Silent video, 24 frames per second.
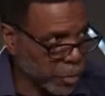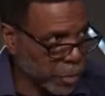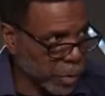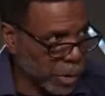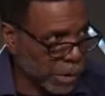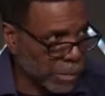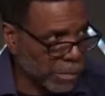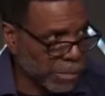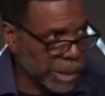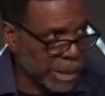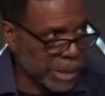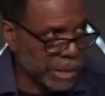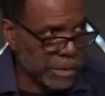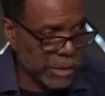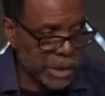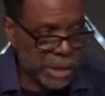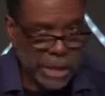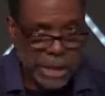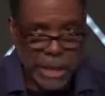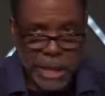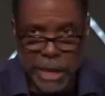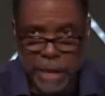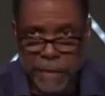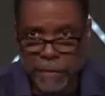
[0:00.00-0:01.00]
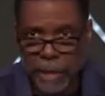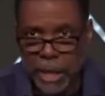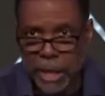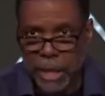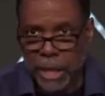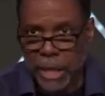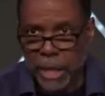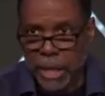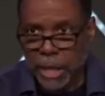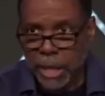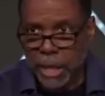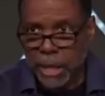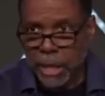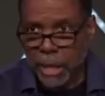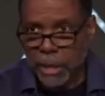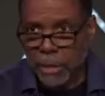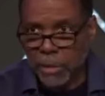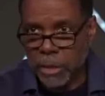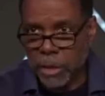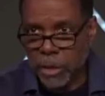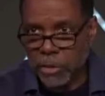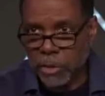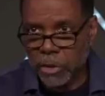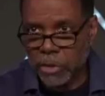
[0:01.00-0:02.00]
what it means. He gave it.
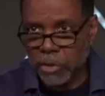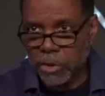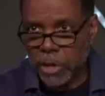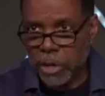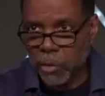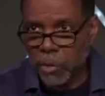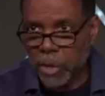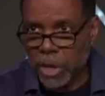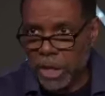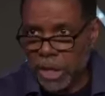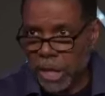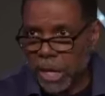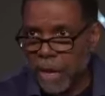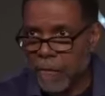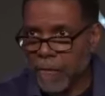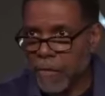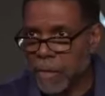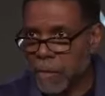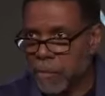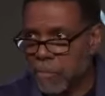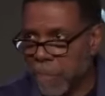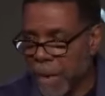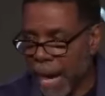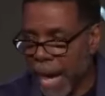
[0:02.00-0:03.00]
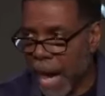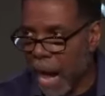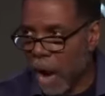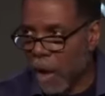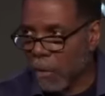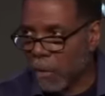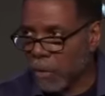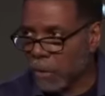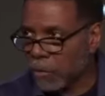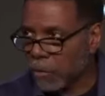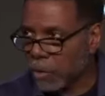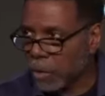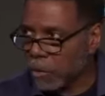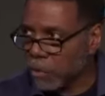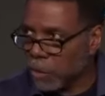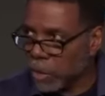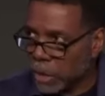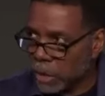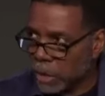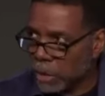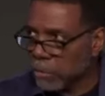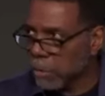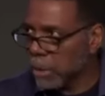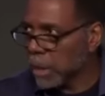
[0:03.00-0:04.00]
You know, you think, well, he gave them power, and we will
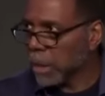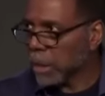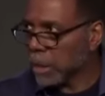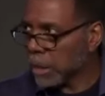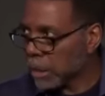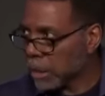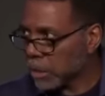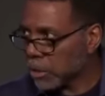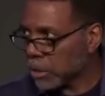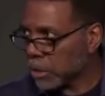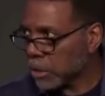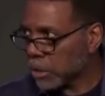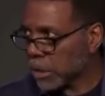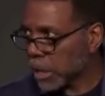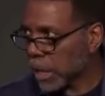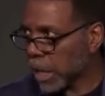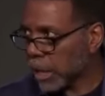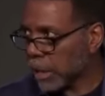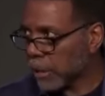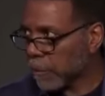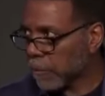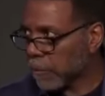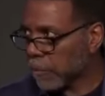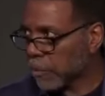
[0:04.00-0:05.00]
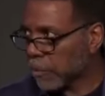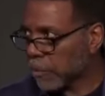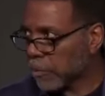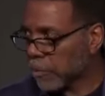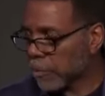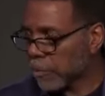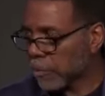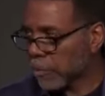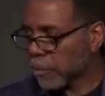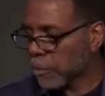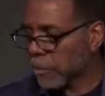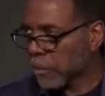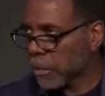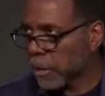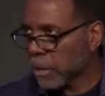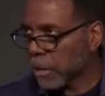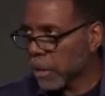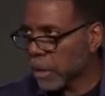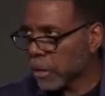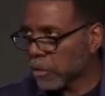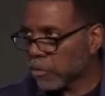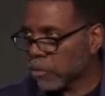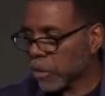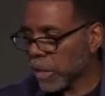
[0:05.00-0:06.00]
immediately just kind of
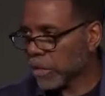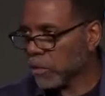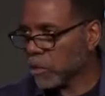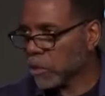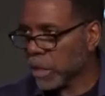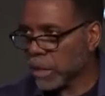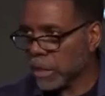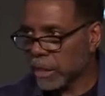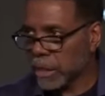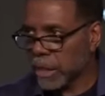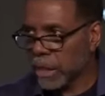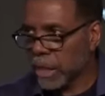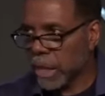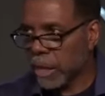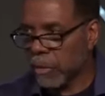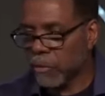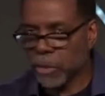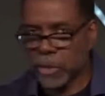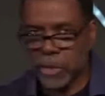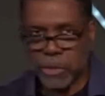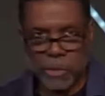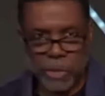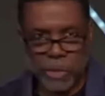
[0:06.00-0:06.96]
translate that like we do